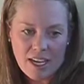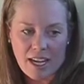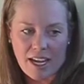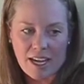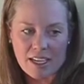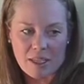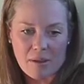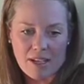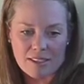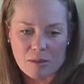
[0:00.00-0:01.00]
And in the
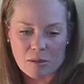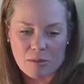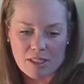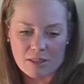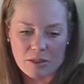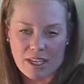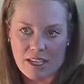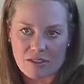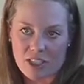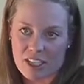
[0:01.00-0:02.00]
past couple months, we
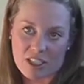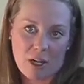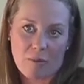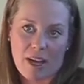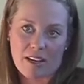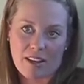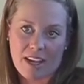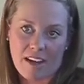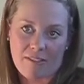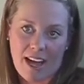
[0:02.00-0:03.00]
kind of changed our mind on
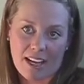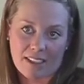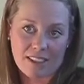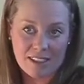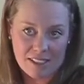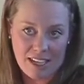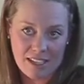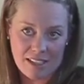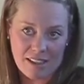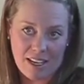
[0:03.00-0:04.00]
that fact and
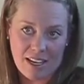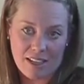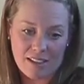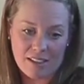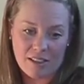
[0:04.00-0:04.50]
decided that